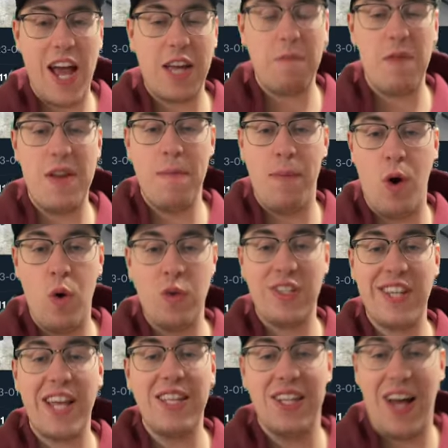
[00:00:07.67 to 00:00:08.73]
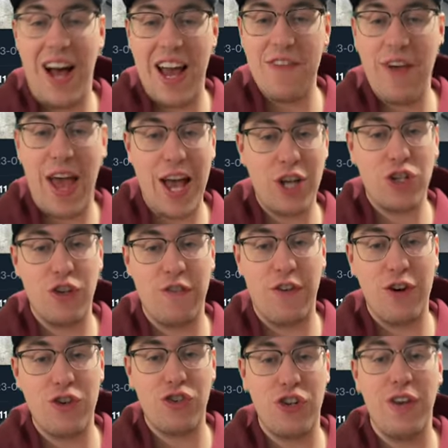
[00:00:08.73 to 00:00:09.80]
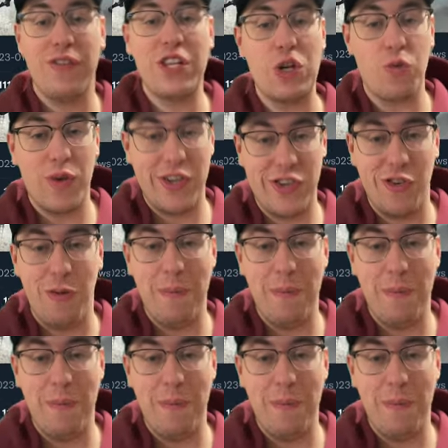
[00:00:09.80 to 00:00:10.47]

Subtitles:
Min posts a live-action version of the original